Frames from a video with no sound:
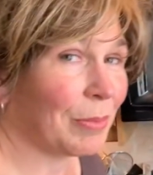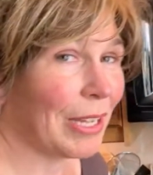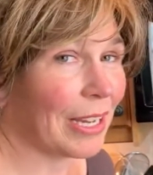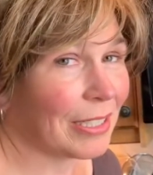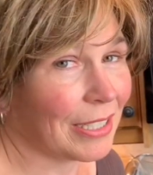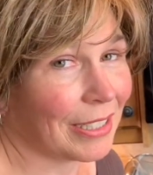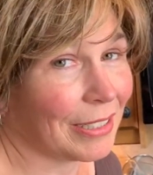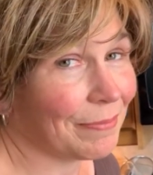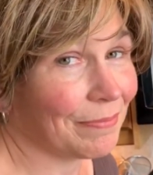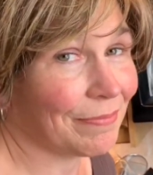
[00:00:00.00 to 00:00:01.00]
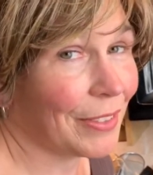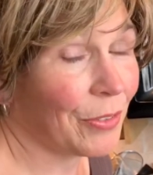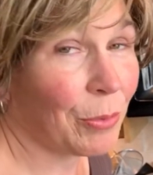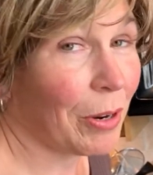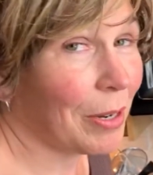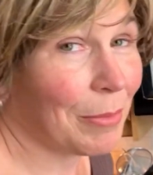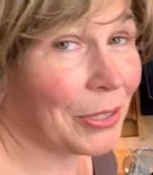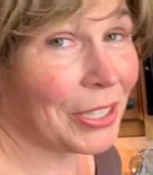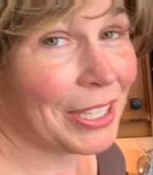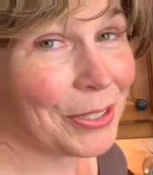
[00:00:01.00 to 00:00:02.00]
black tea, if you want it
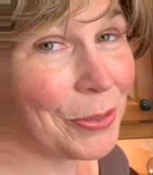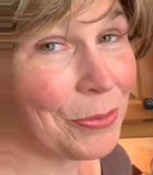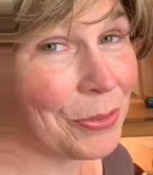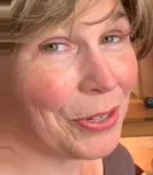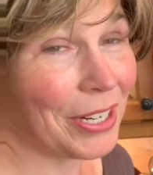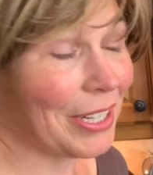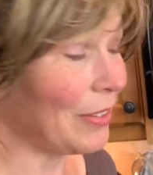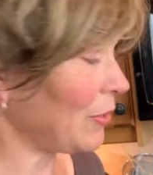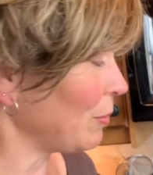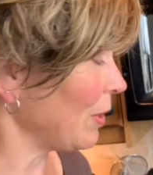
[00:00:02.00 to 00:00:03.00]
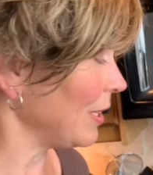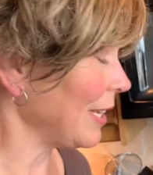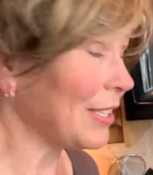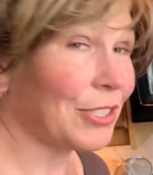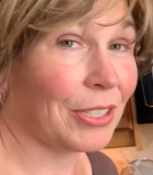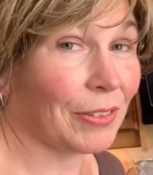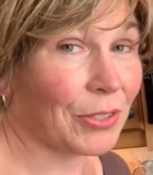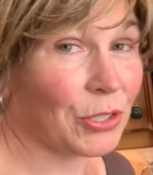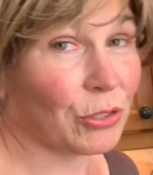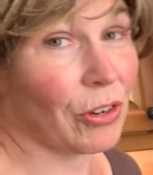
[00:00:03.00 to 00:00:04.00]
milky, go for it. If you want less, you'll have a
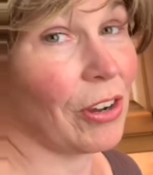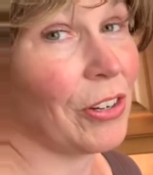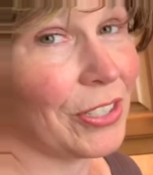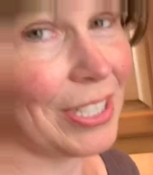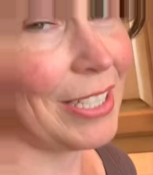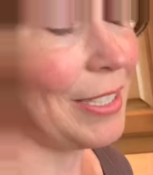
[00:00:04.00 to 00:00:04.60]
stronger tea.